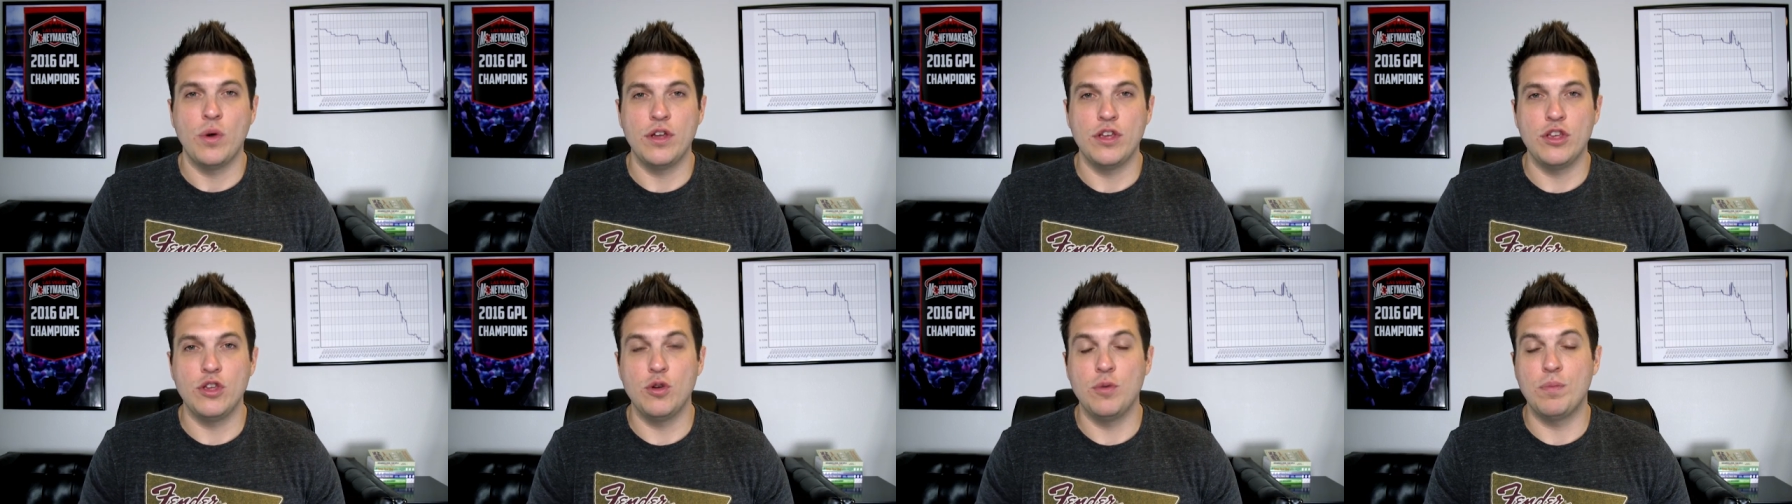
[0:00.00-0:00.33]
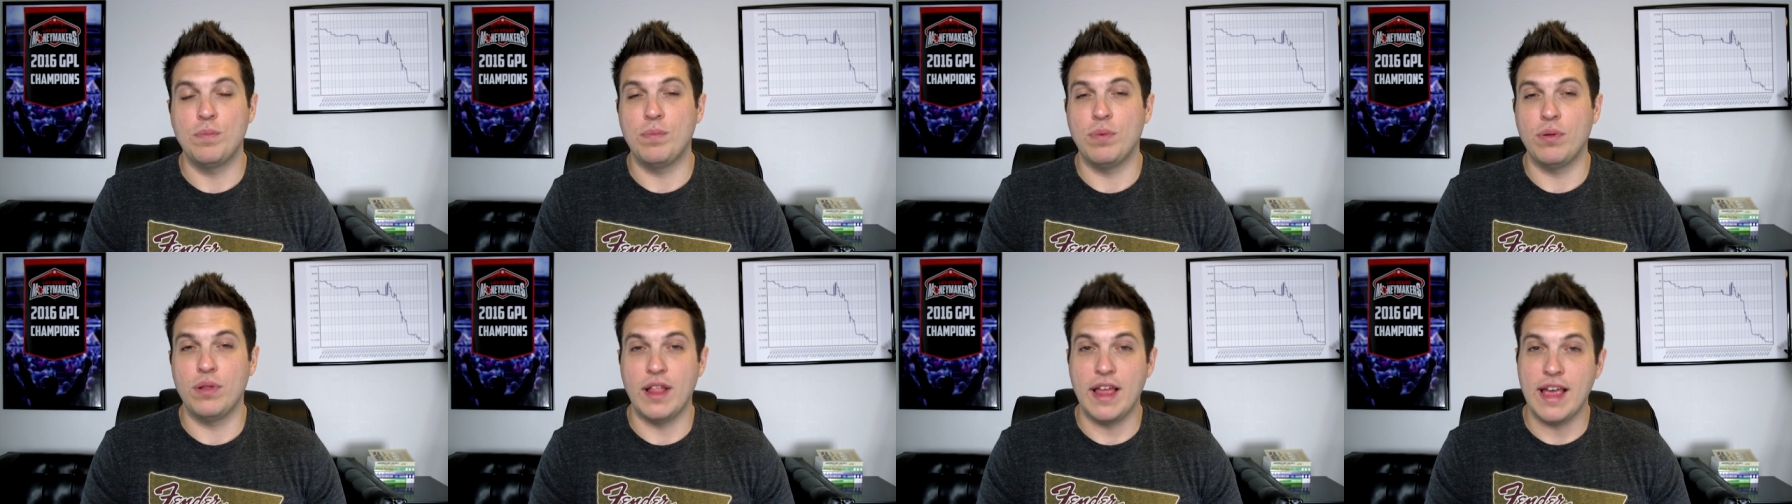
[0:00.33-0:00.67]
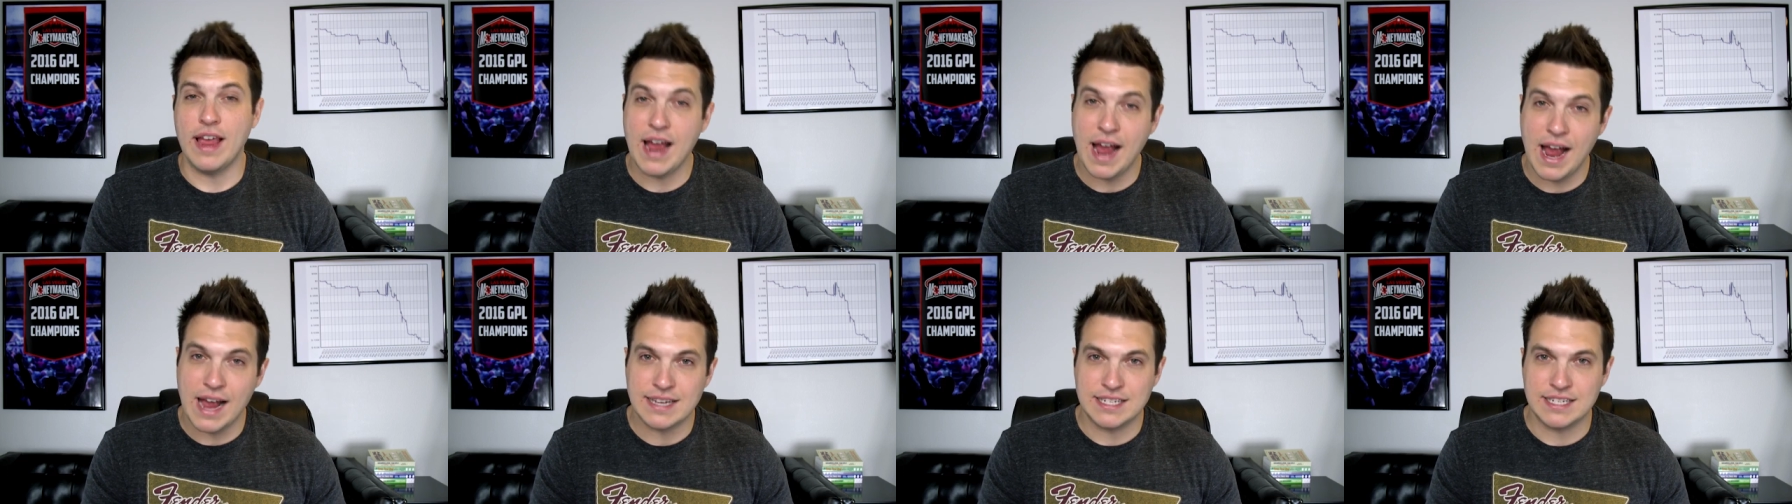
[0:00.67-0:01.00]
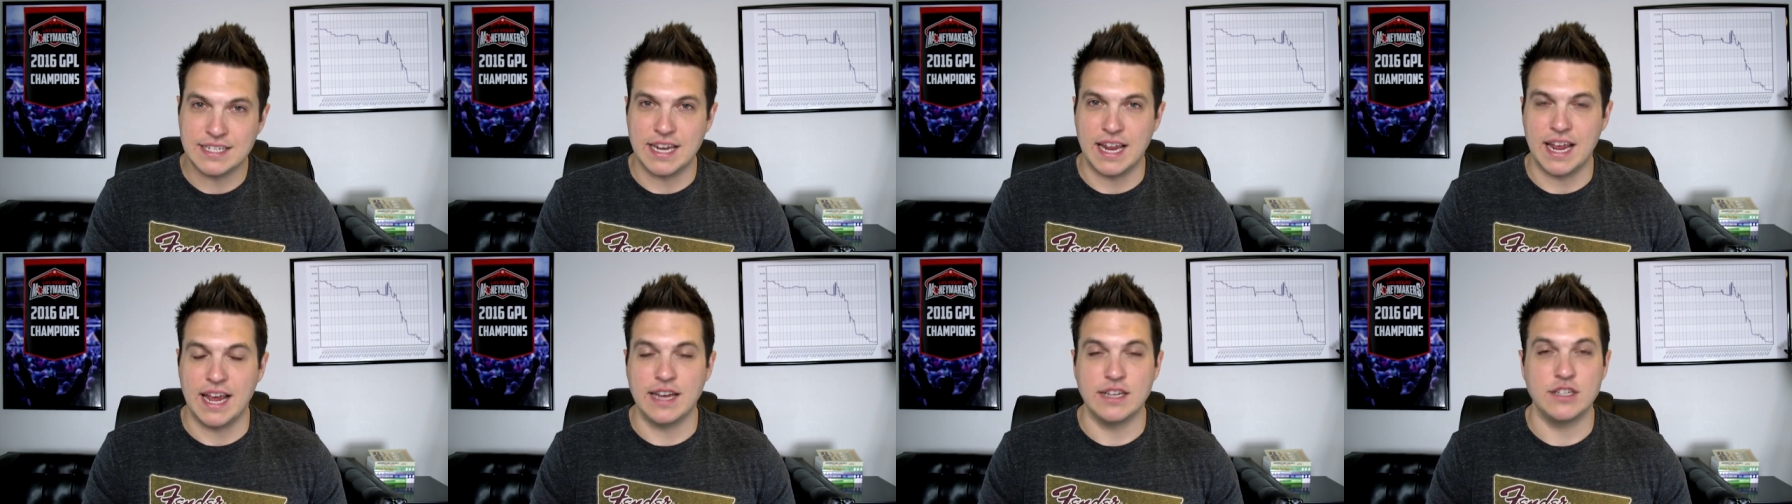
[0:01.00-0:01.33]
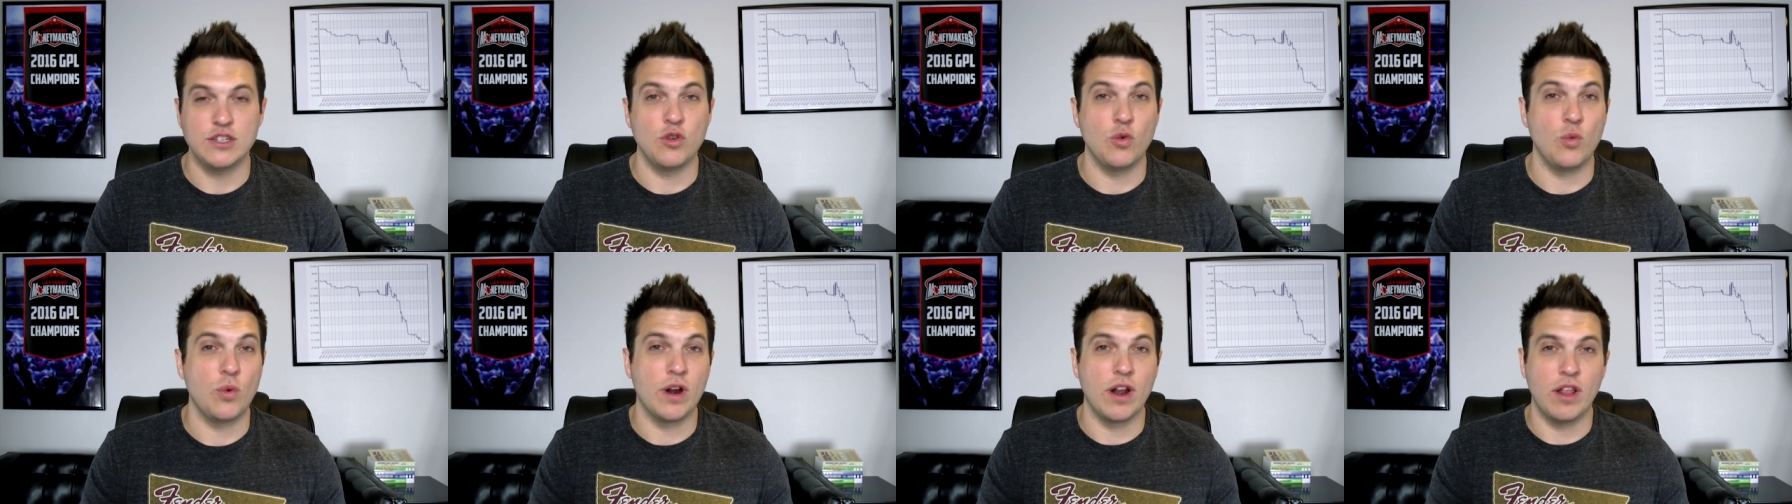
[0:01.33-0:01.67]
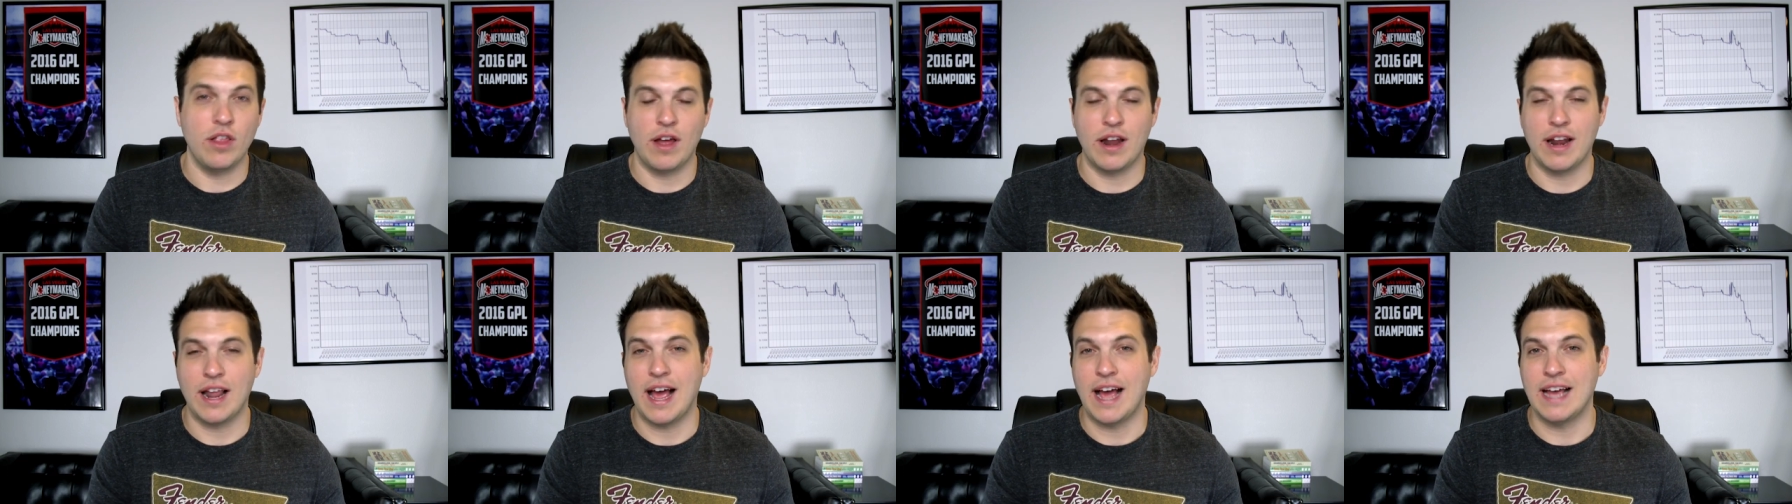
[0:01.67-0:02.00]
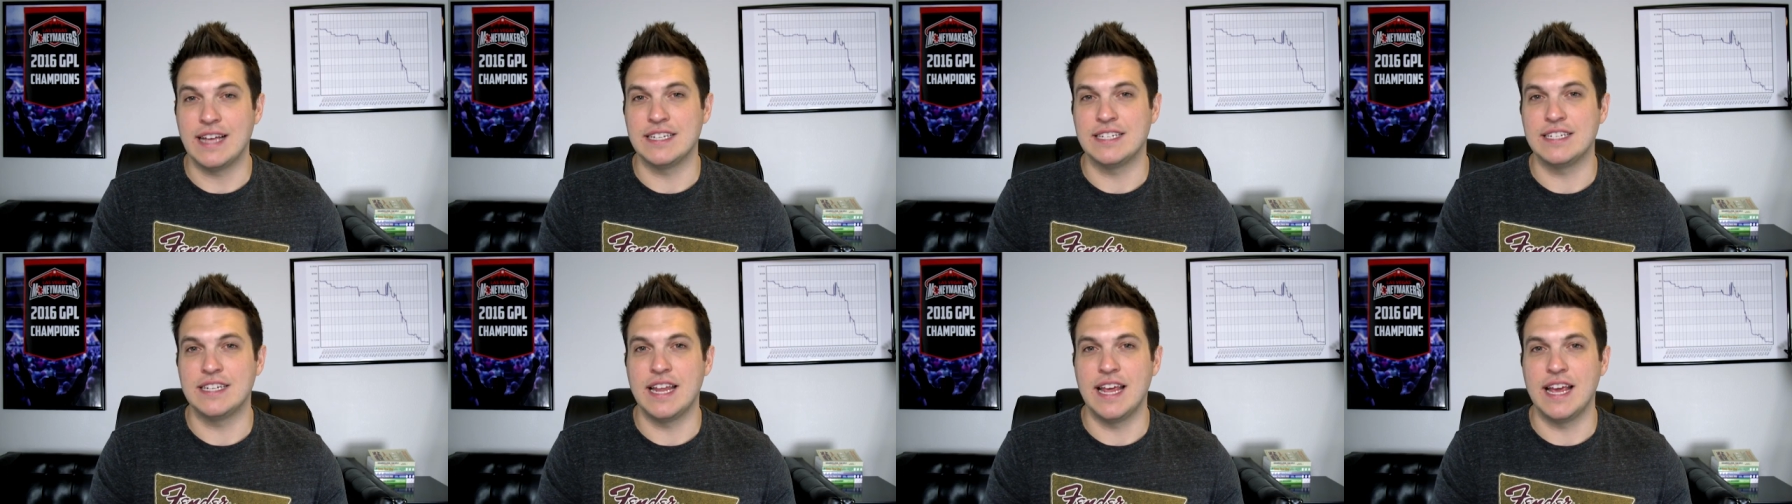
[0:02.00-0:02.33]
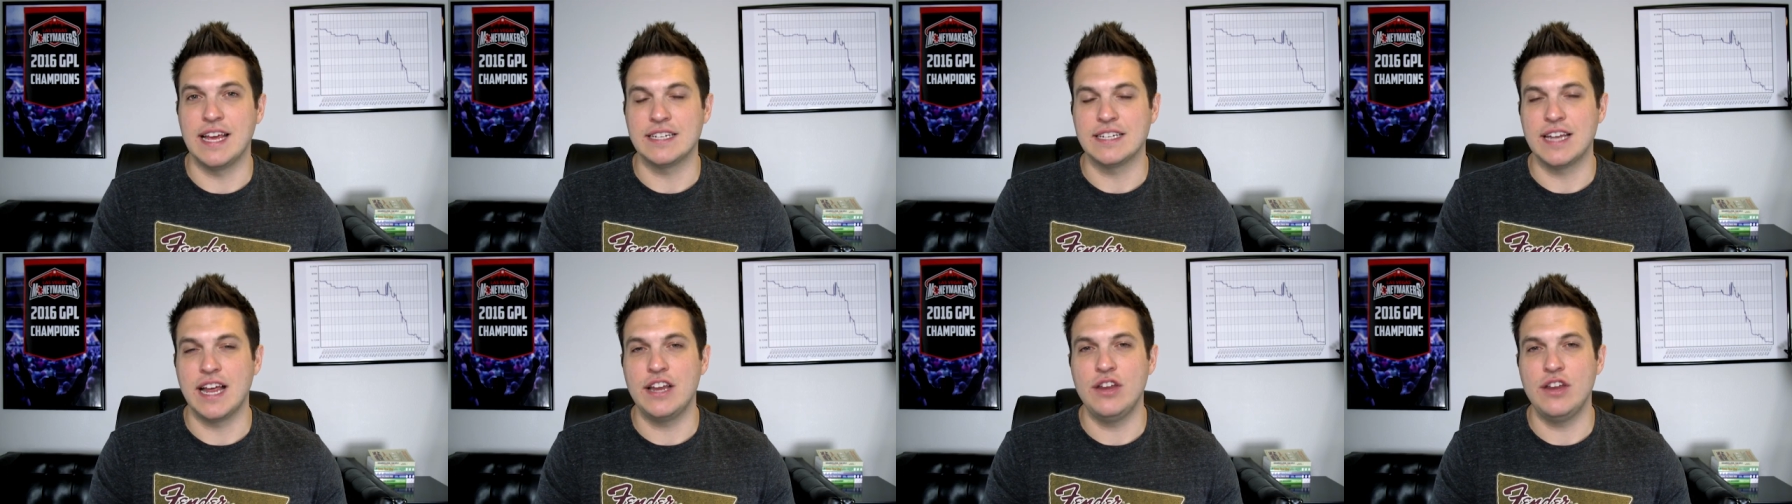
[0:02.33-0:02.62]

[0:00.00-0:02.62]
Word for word: You play high stakes, you win a lot of high stakes,